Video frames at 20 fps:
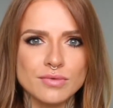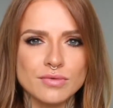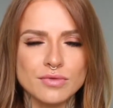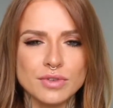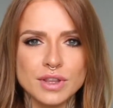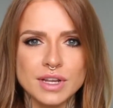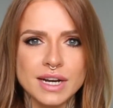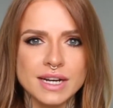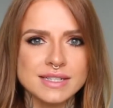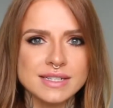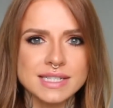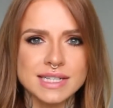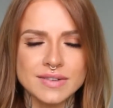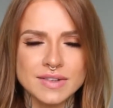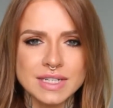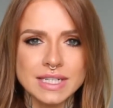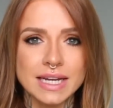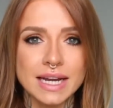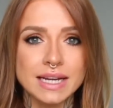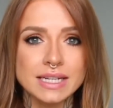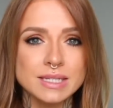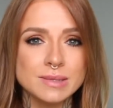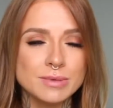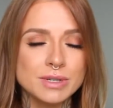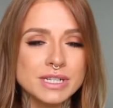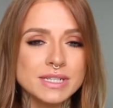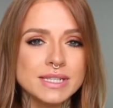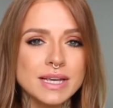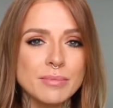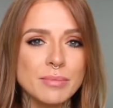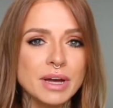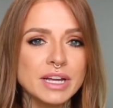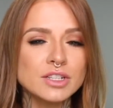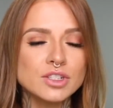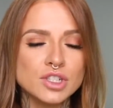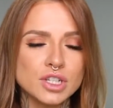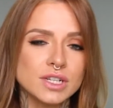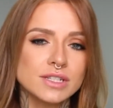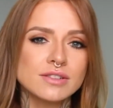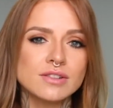for the next seven days because that
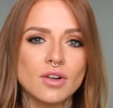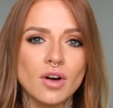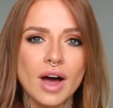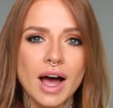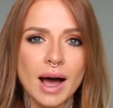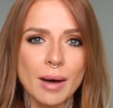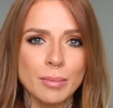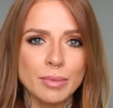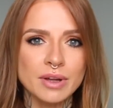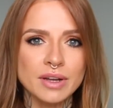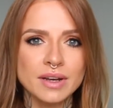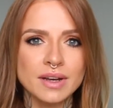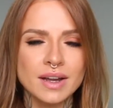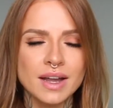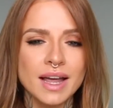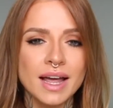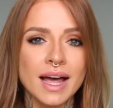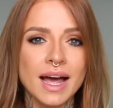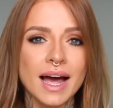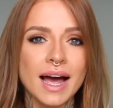might just not happen